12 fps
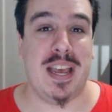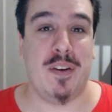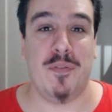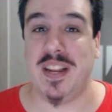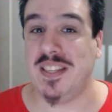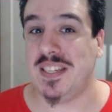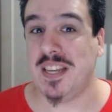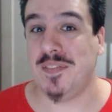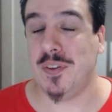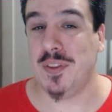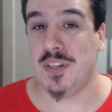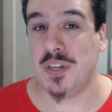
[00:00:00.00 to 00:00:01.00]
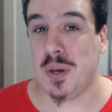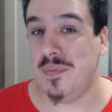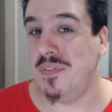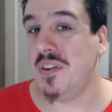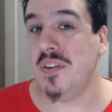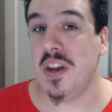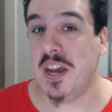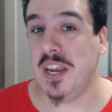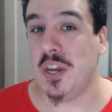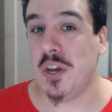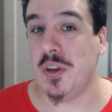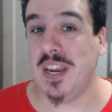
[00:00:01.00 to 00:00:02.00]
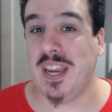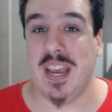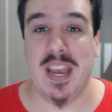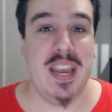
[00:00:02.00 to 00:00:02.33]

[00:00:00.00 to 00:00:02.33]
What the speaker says: that red stuff on the top, very iconic.